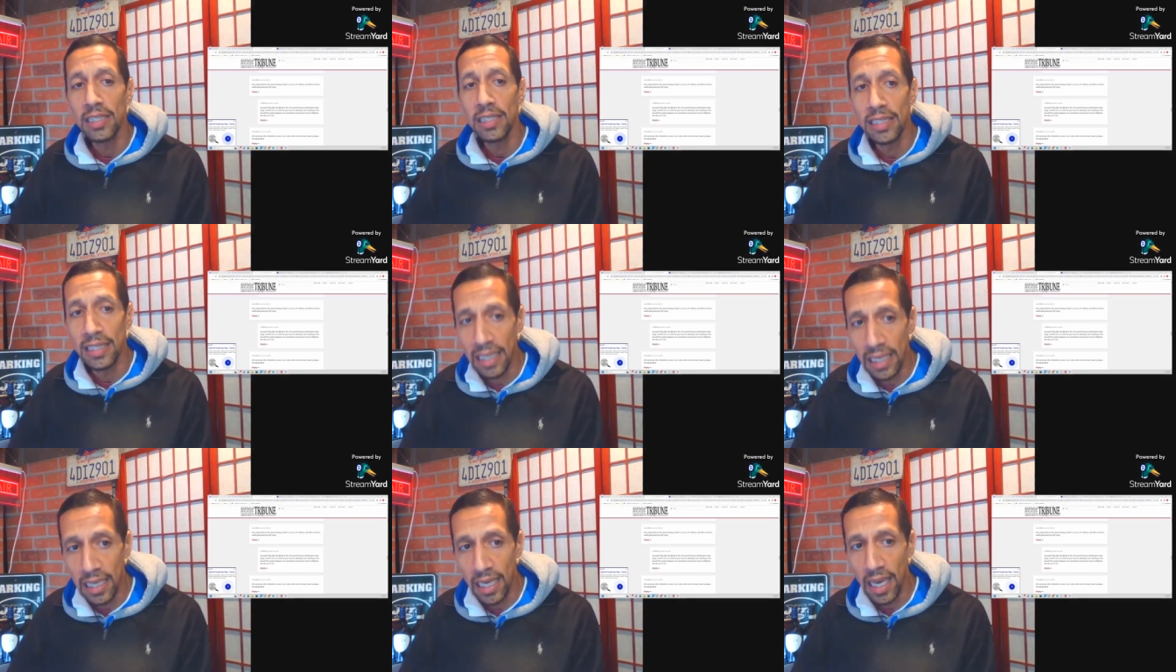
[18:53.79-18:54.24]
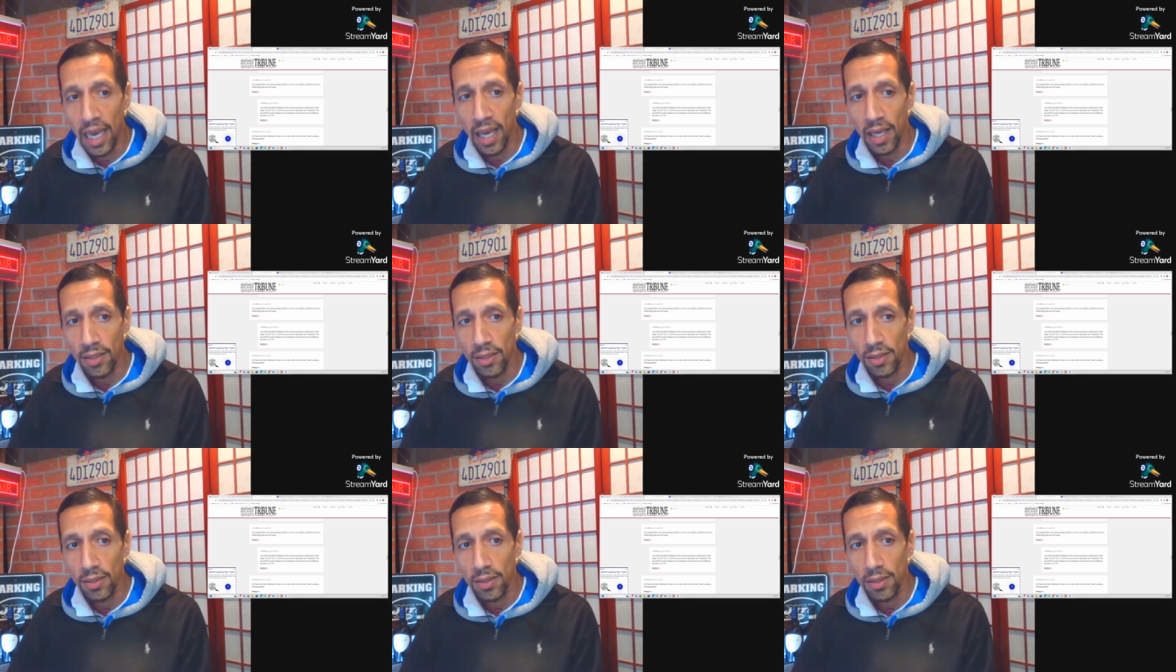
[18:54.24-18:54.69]

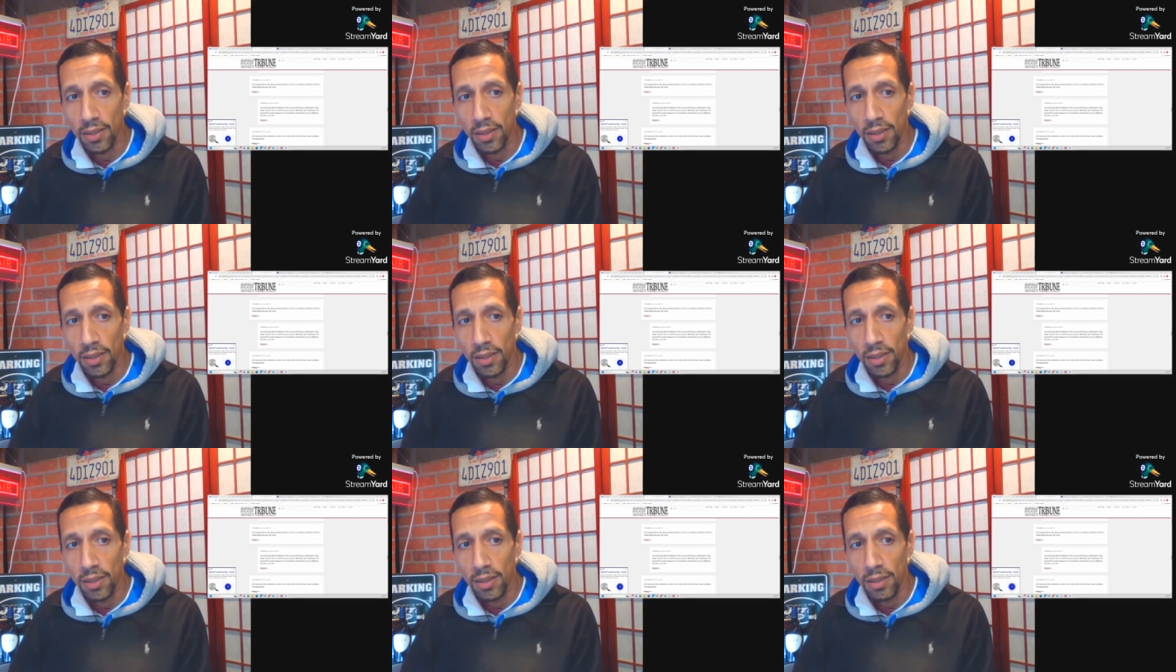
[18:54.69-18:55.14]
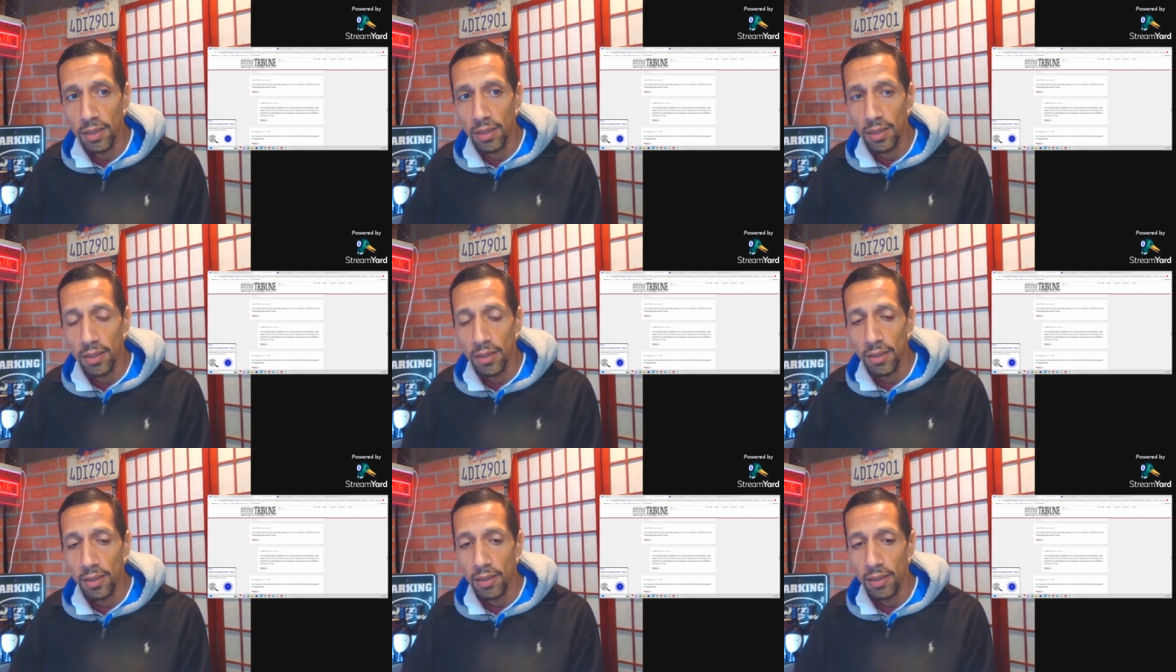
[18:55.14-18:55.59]
Diaz.
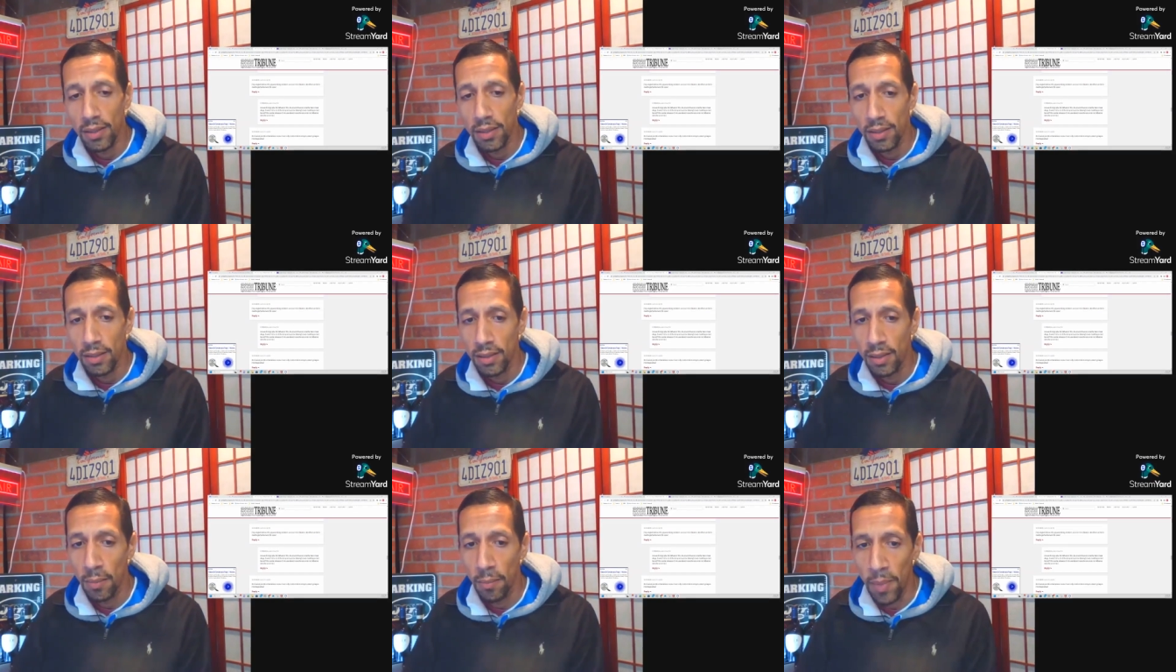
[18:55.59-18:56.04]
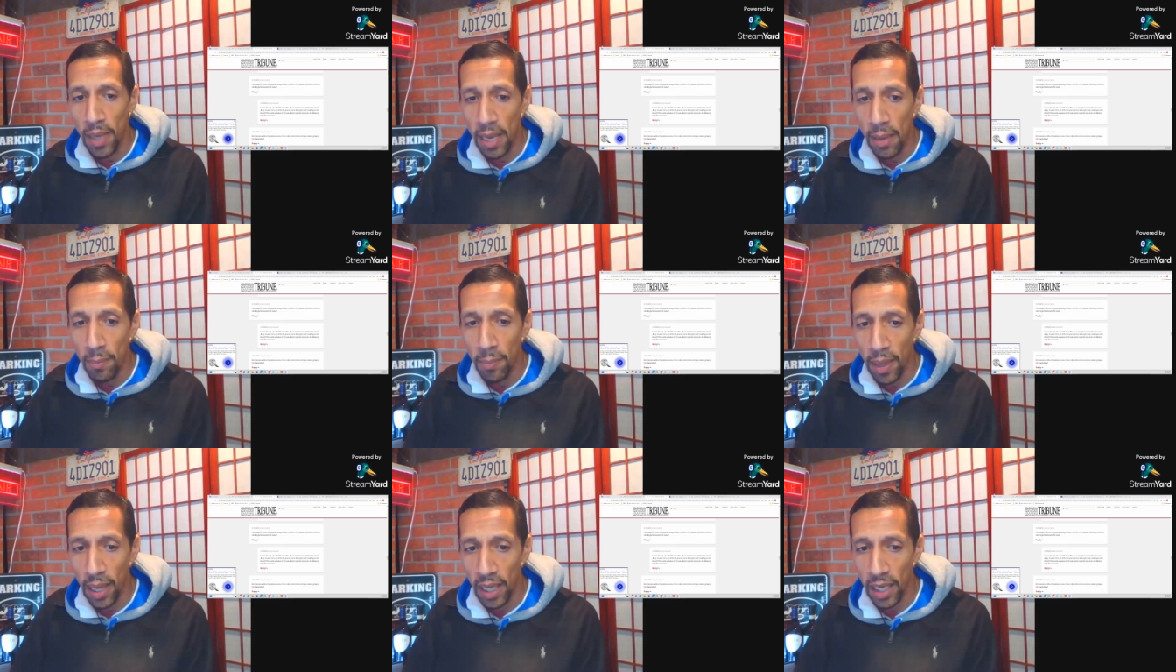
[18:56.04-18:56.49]
The
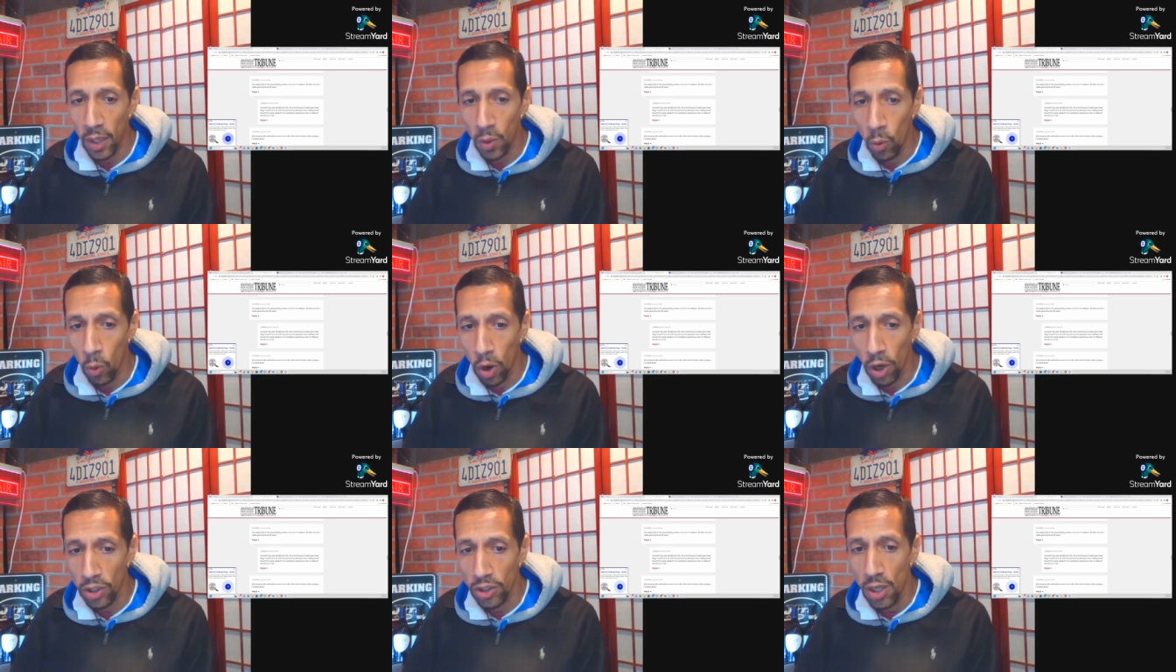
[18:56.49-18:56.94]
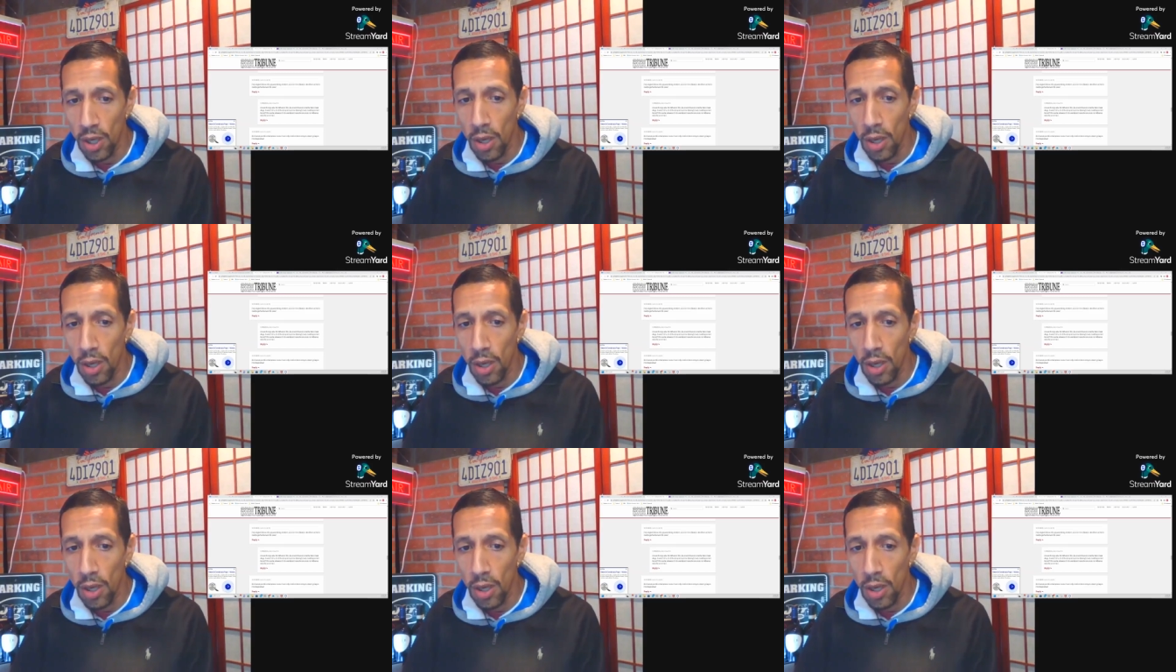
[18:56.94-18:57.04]
man barely works,